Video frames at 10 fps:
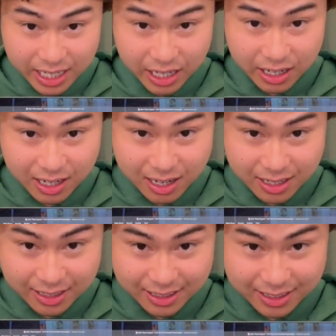here
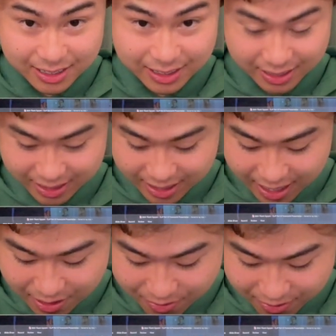
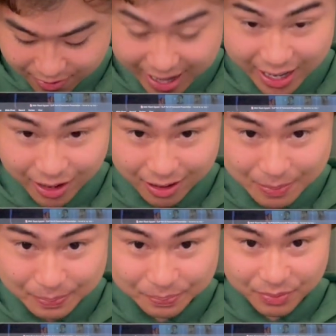right
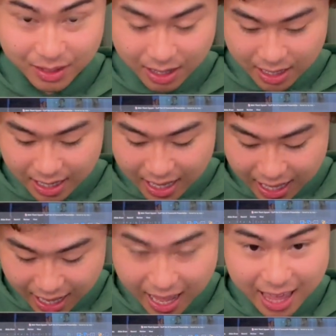here.
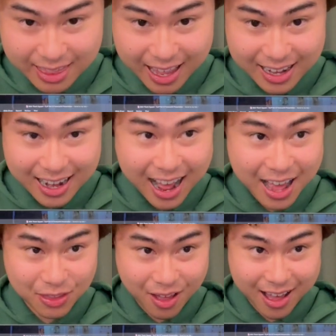And then
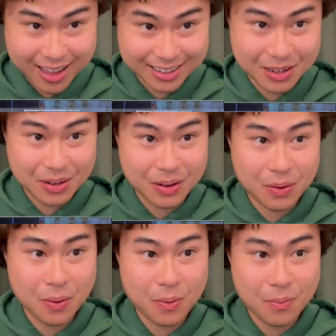I thought,
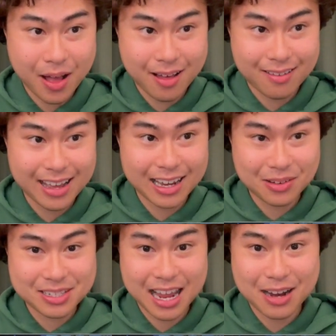well, it
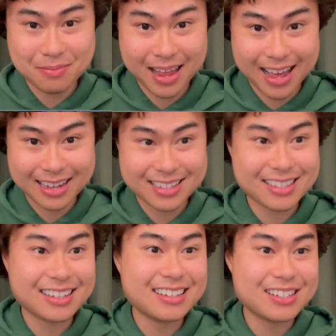looks kind of bland.
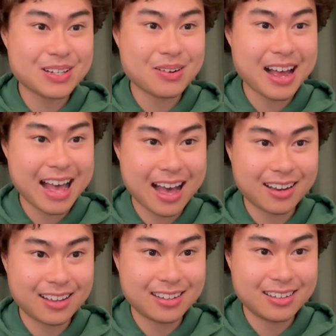So
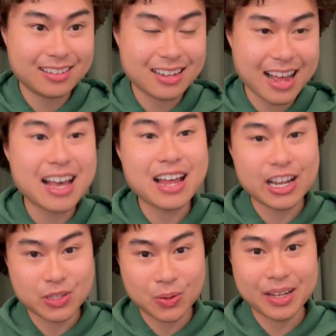
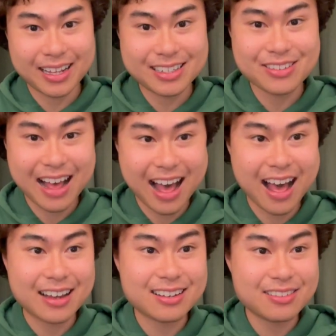I told it to
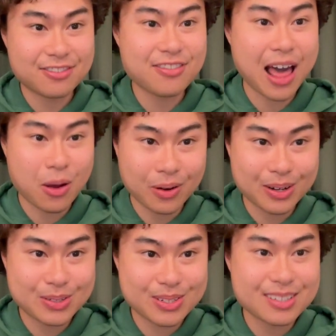add
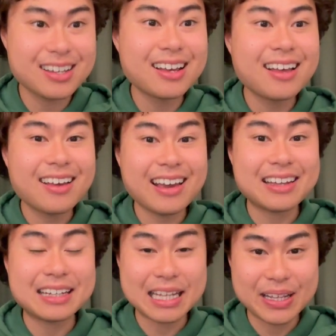flowers
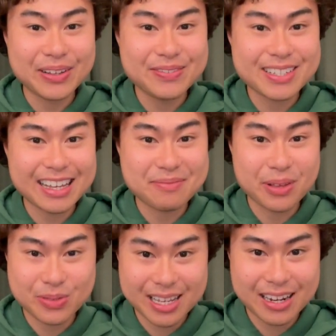and leaves and
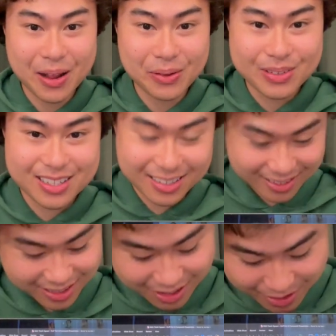music notes.
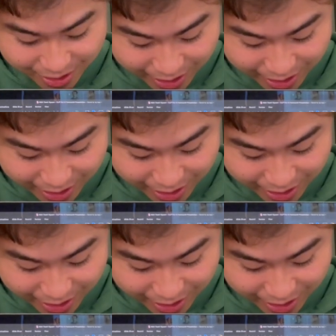So you